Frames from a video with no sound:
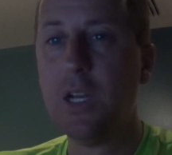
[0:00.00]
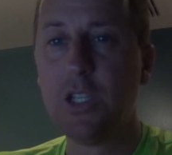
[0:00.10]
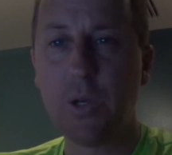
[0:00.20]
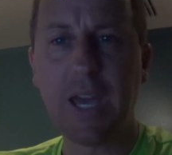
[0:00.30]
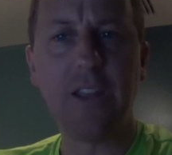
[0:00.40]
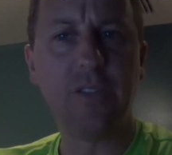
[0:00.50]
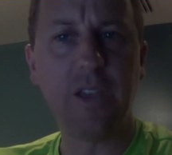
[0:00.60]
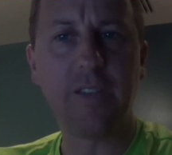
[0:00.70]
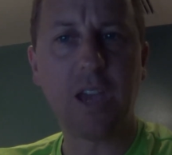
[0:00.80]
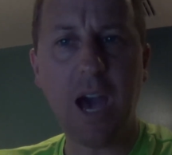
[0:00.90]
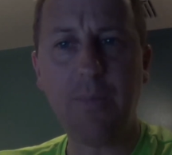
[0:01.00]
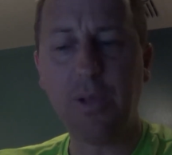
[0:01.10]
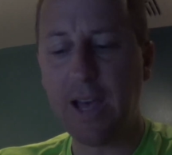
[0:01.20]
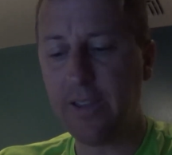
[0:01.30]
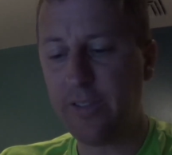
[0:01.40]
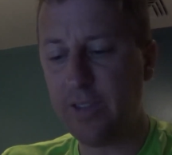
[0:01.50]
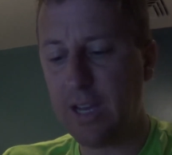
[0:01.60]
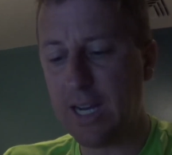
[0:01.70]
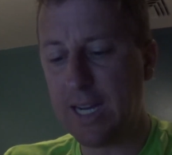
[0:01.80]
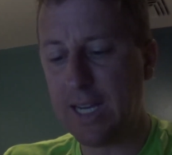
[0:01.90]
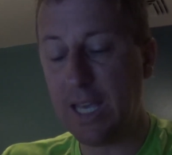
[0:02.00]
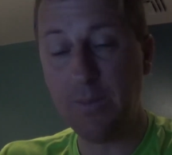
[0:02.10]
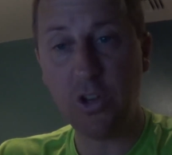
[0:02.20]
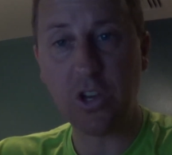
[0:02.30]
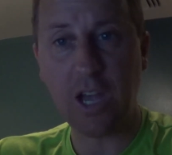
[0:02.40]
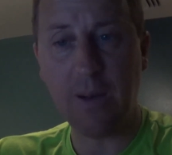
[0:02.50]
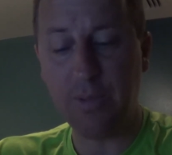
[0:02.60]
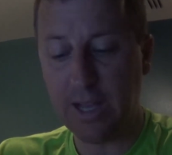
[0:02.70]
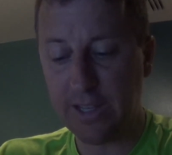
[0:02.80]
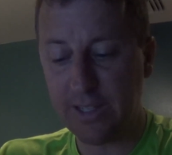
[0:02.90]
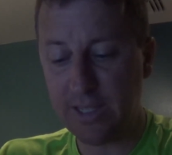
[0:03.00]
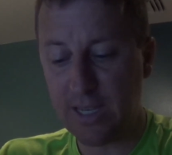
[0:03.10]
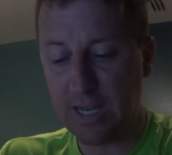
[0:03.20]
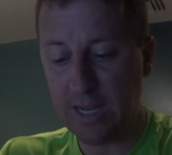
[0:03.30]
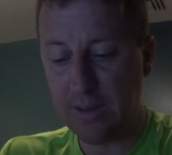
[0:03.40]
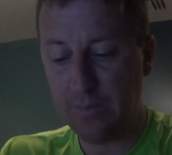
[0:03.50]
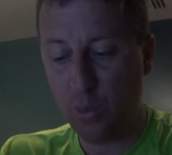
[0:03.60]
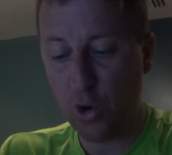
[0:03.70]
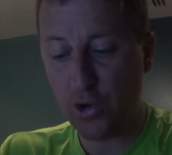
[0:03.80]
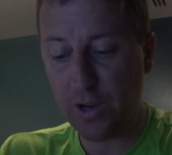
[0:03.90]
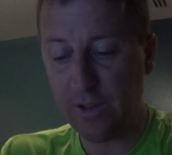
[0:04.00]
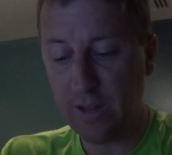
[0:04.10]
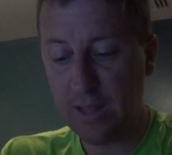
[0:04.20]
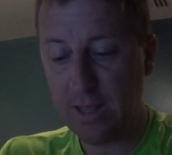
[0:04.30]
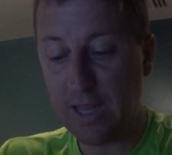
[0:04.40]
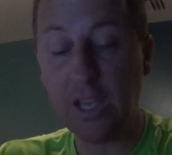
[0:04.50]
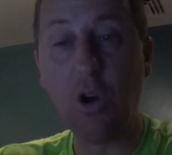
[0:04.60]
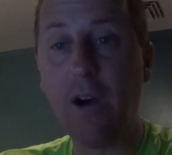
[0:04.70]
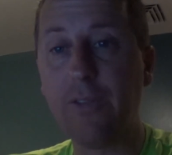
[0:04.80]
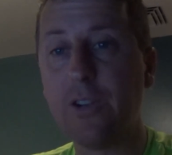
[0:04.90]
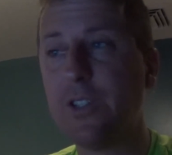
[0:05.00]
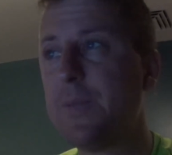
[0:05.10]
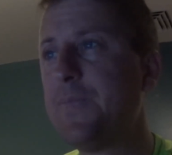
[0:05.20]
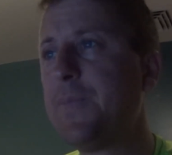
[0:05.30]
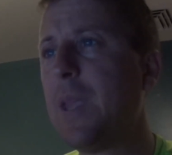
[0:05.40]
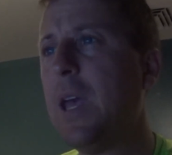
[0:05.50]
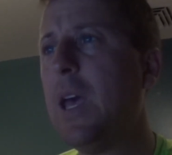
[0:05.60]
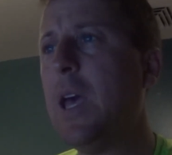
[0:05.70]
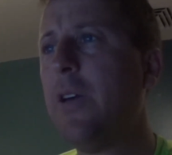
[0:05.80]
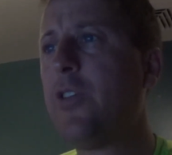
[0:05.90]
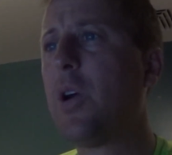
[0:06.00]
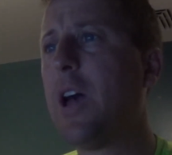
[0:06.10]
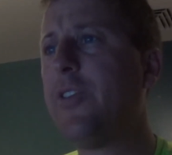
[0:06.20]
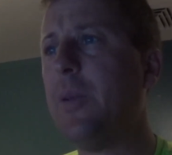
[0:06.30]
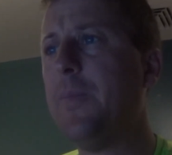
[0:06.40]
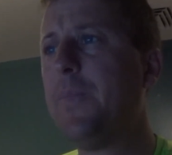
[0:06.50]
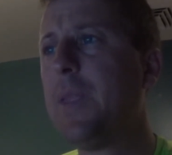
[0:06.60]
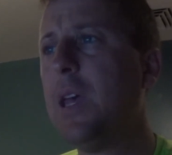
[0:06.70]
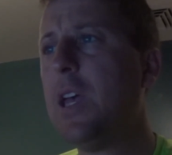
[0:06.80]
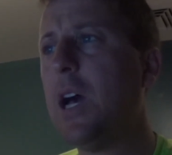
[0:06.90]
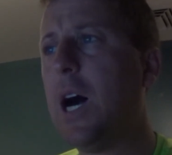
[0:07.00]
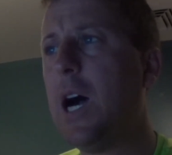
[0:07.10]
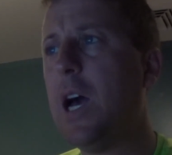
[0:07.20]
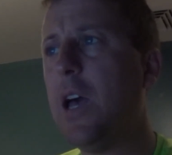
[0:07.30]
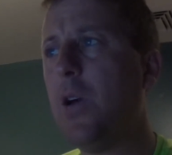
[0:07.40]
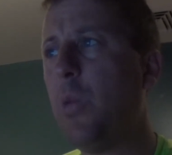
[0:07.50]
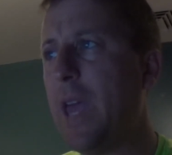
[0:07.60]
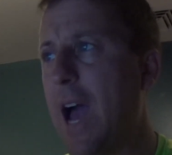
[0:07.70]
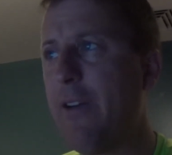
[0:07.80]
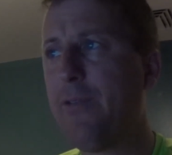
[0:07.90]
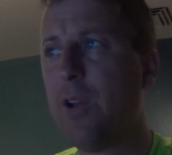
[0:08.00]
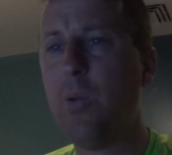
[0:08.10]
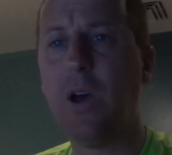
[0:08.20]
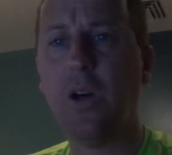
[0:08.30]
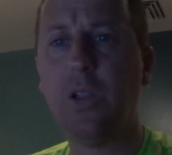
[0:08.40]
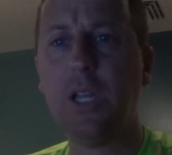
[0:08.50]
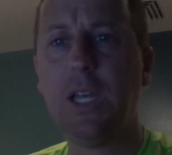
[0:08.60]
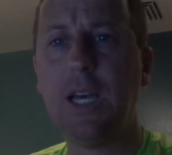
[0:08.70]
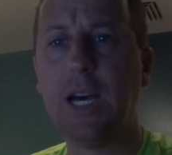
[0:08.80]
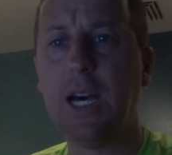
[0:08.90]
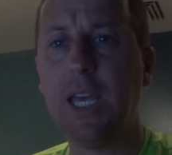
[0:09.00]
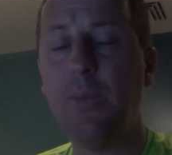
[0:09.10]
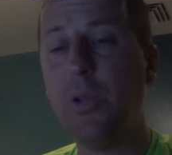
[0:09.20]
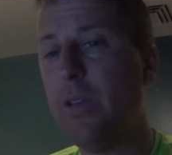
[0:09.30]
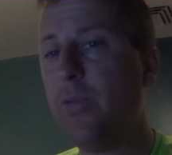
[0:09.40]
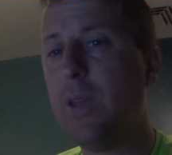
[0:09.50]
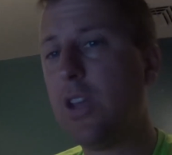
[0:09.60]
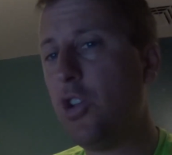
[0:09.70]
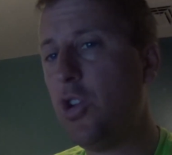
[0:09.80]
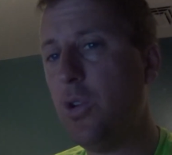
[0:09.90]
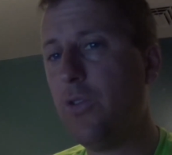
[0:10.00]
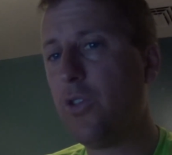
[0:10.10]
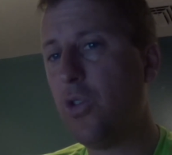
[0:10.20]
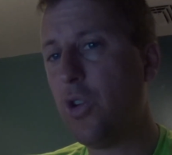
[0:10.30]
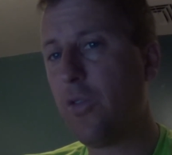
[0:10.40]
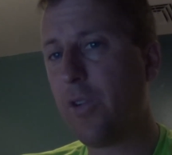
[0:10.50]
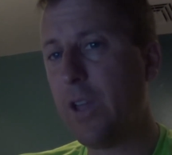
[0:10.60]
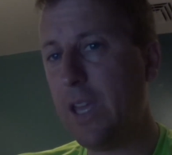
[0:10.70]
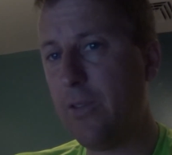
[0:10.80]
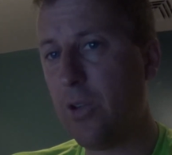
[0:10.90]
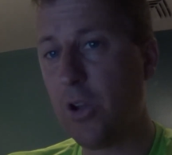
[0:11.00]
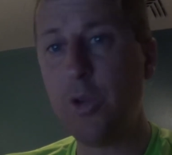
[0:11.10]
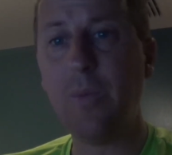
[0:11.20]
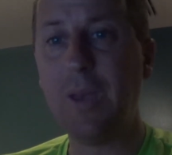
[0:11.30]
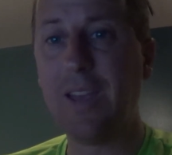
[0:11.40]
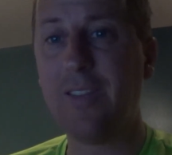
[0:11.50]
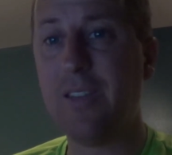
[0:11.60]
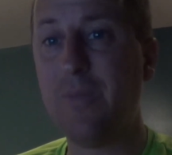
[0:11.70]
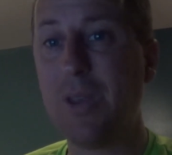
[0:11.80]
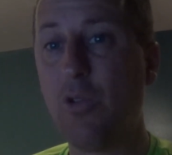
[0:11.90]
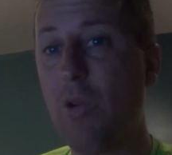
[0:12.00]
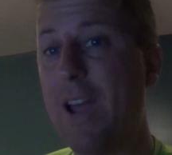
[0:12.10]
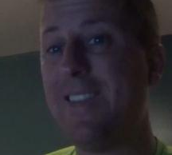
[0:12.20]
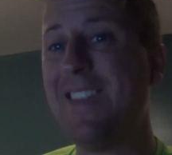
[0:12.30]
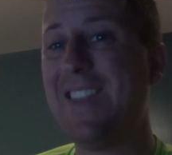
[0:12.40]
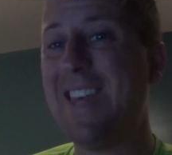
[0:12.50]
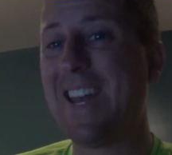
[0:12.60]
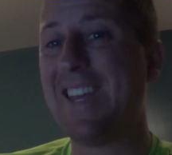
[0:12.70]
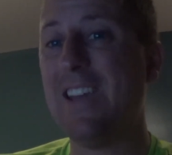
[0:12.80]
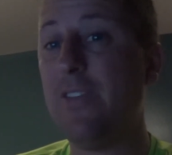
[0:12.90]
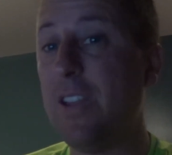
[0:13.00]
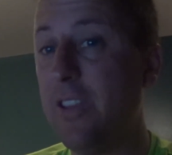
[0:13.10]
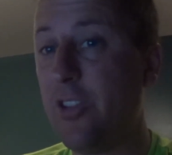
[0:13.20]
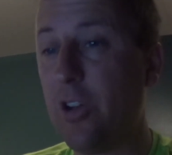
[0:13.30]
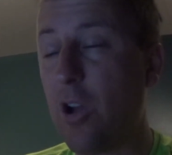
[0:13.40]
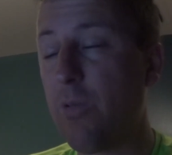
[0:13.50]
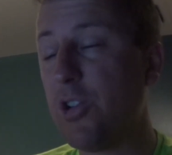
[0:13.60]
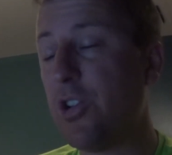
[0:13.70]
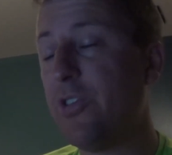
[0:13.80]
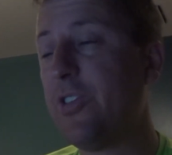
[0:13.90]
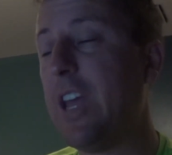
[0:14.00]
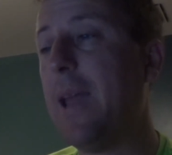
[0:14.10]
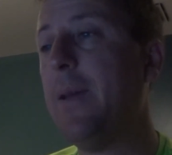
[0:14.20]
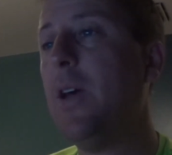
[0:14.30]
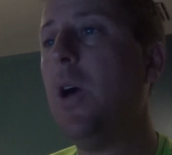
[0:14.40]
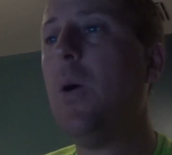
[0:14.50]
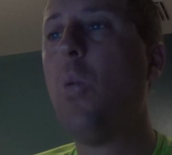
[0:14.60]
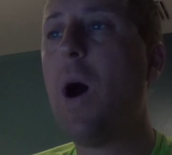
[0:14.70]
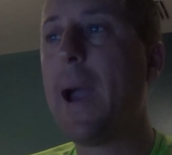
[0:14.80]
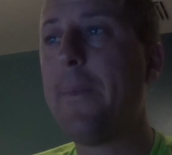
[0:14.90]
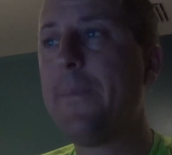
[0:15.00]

So again, it's, it's a complex uh, image, a complex uh, portrait that he offers. So Augustine, uh, we have free will. Uh, he believes we can choose good over evil, or human beings have been granted that gift, at least in our original state. Why?